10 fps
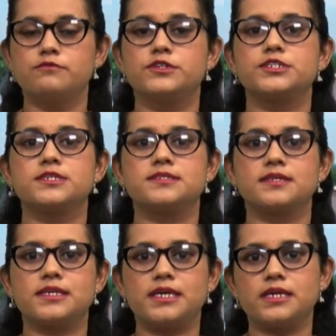which
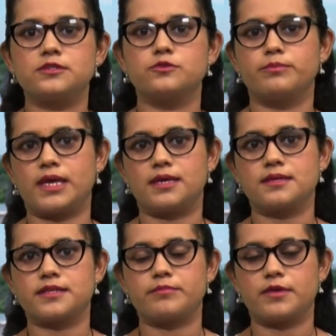is key to
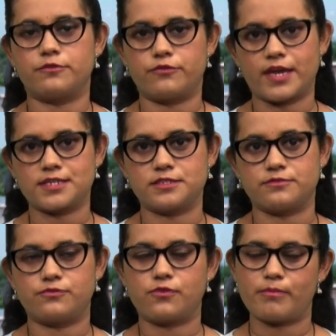making them
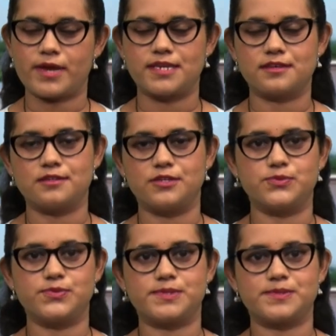effective for medical
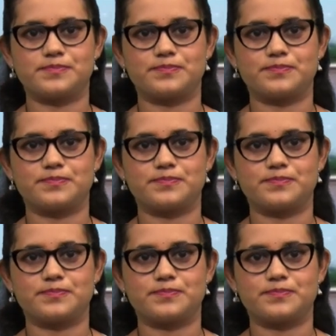use.